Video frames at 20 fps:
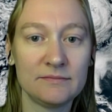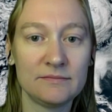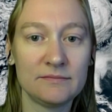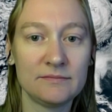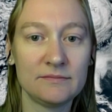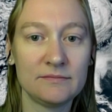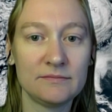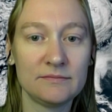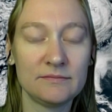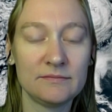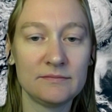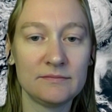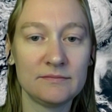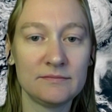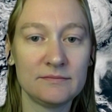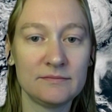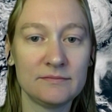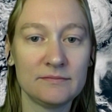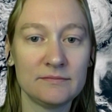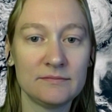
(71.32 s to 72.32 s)

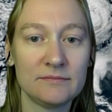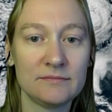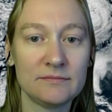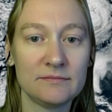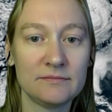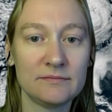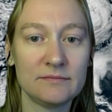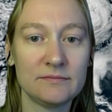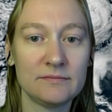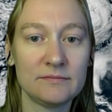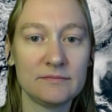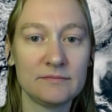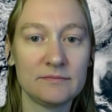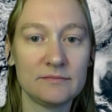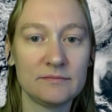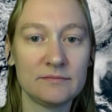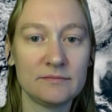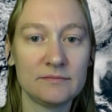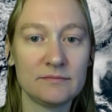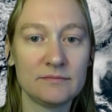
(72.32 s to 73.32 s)

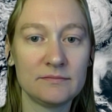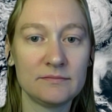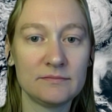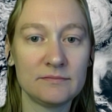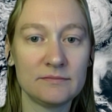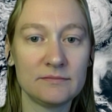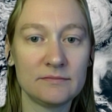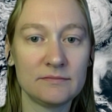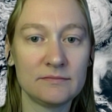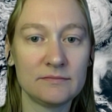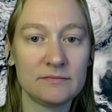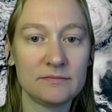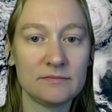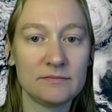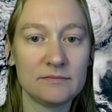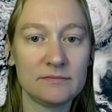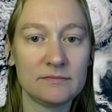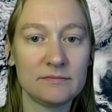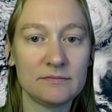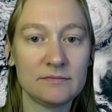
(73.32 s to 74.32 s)

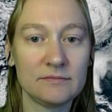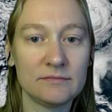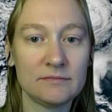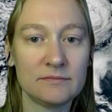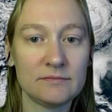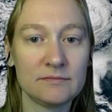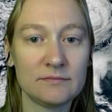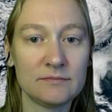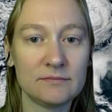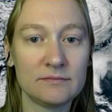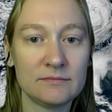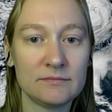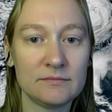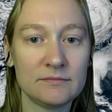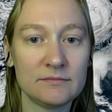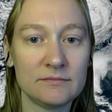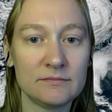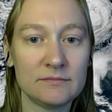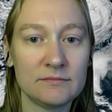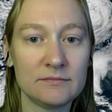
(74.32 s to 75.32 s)

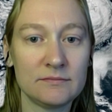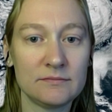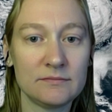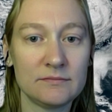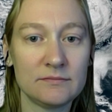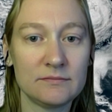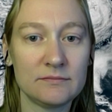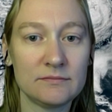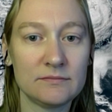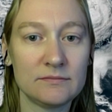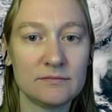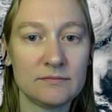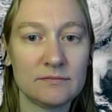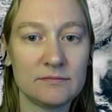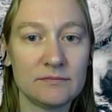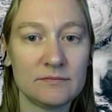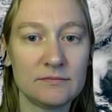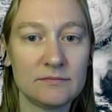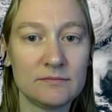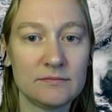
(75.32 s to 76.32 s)

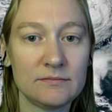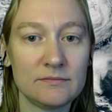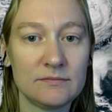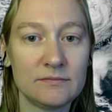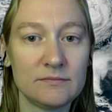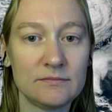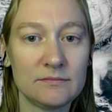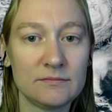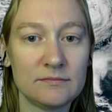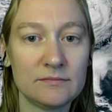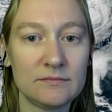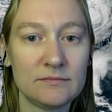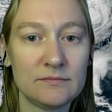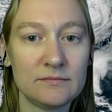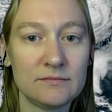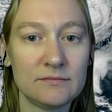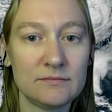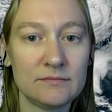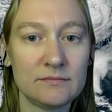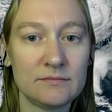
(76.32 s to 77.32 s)

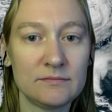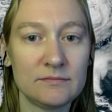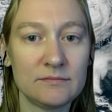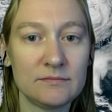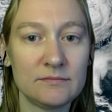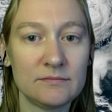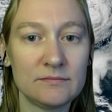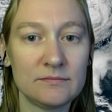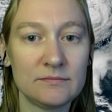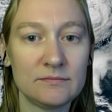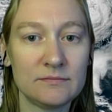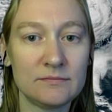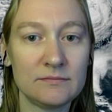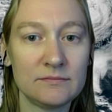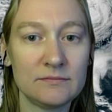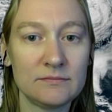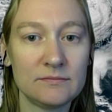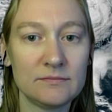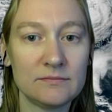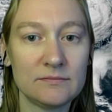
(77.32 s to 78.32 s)

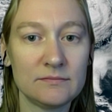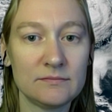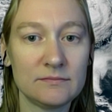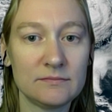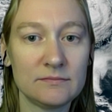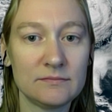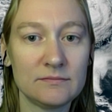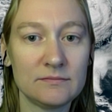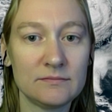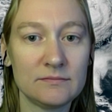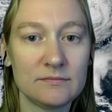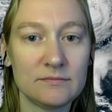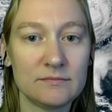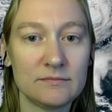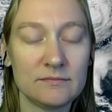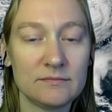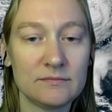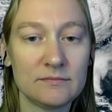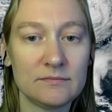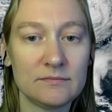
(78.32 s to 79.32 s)
This person isn't speaking.